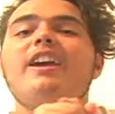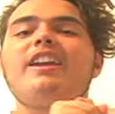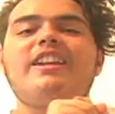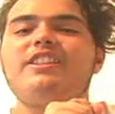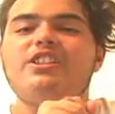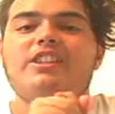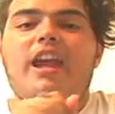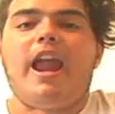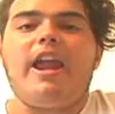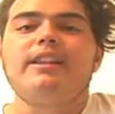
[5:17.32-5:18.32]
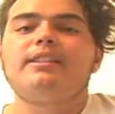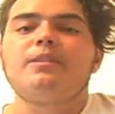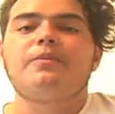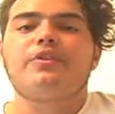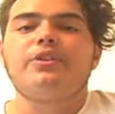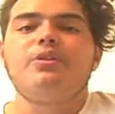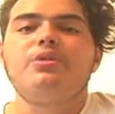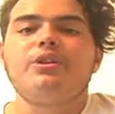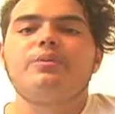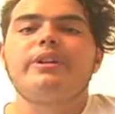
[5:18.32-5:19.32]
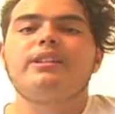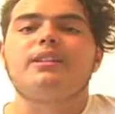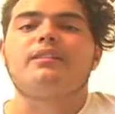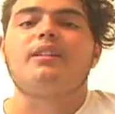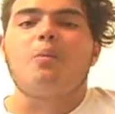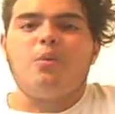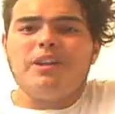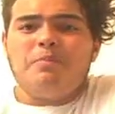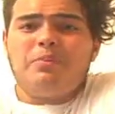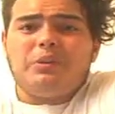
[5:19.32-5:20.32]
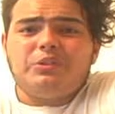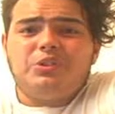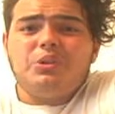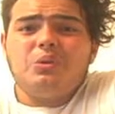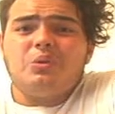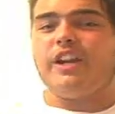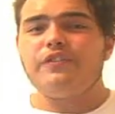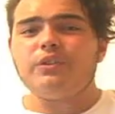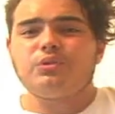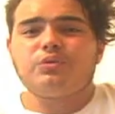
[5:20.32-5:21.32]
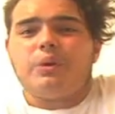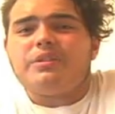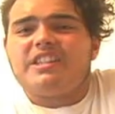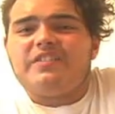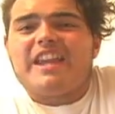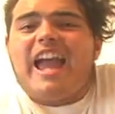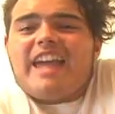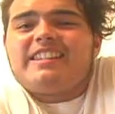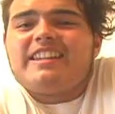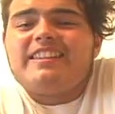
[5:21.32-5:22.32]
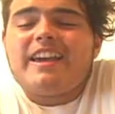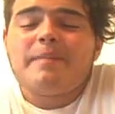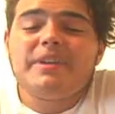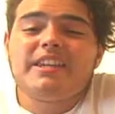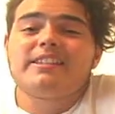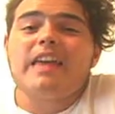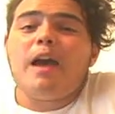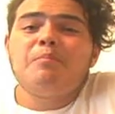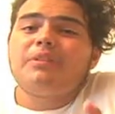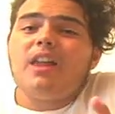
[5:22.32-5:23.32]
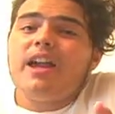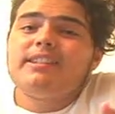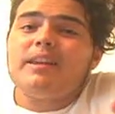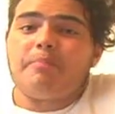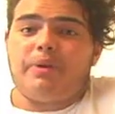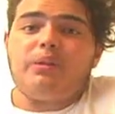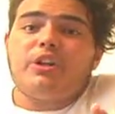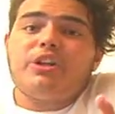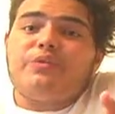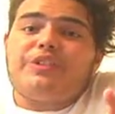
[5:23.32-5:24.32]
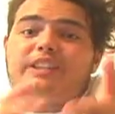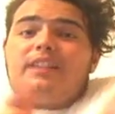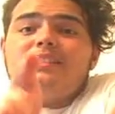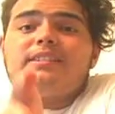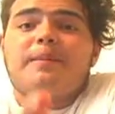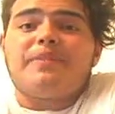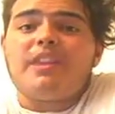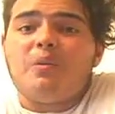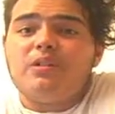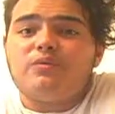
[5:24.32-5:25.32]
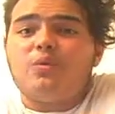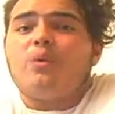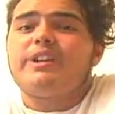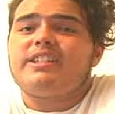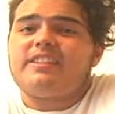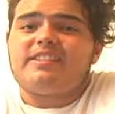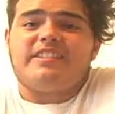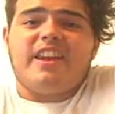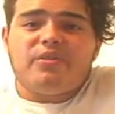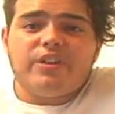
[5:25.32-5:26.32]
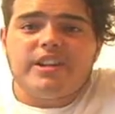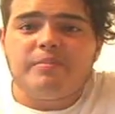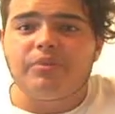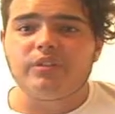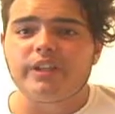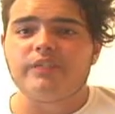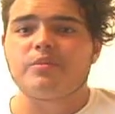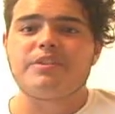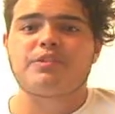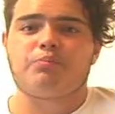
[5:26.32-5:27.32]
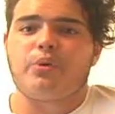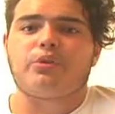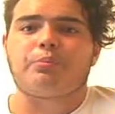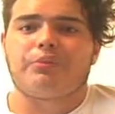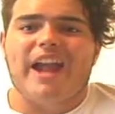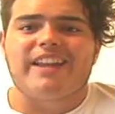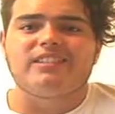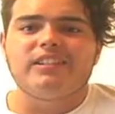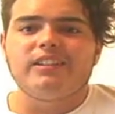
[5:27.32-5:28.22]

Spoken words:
He just hates him for no good reason. What did Bill do? I feel gross even asking that because that implies that Bill could have done something that would have warranted this never-ending bullying from this spoiled brat.